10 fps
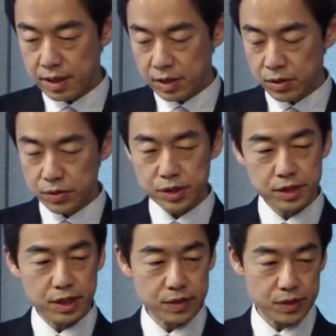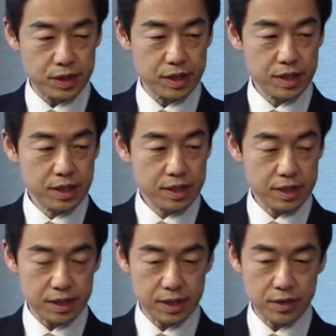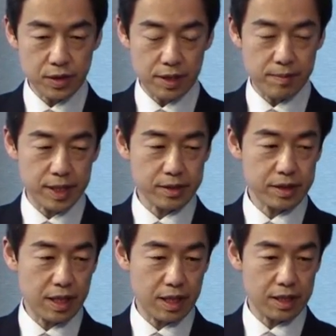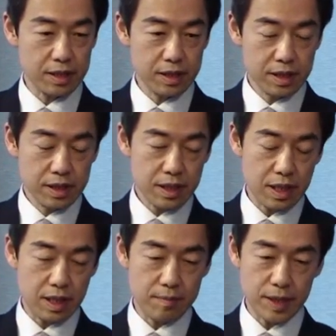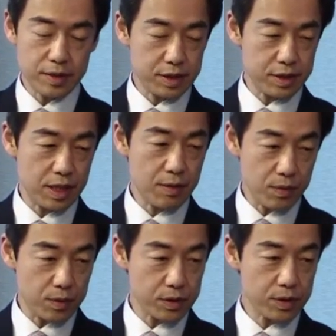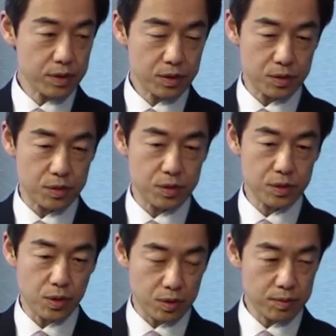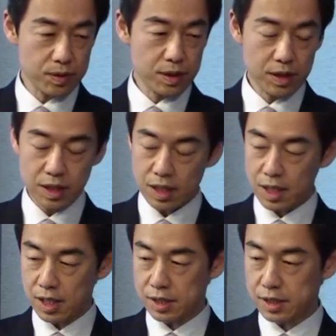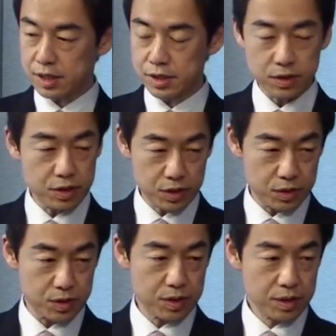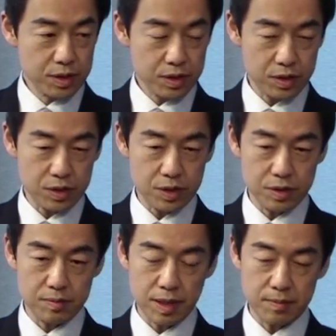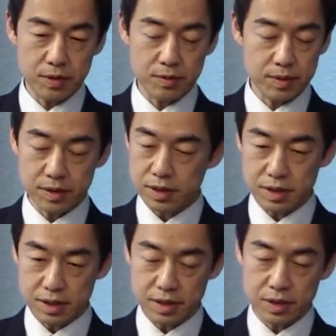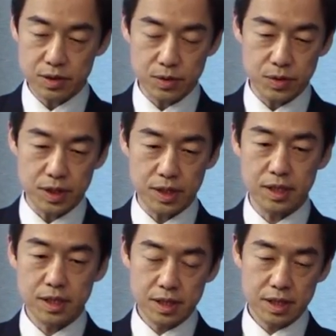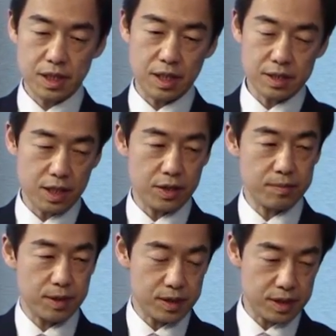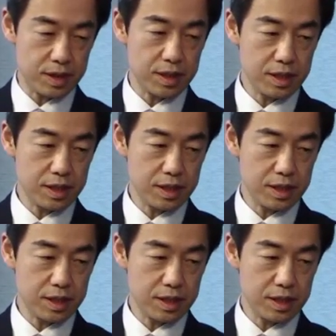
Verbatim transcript: continuously try make make his effort to solve this issue by the, through the third party.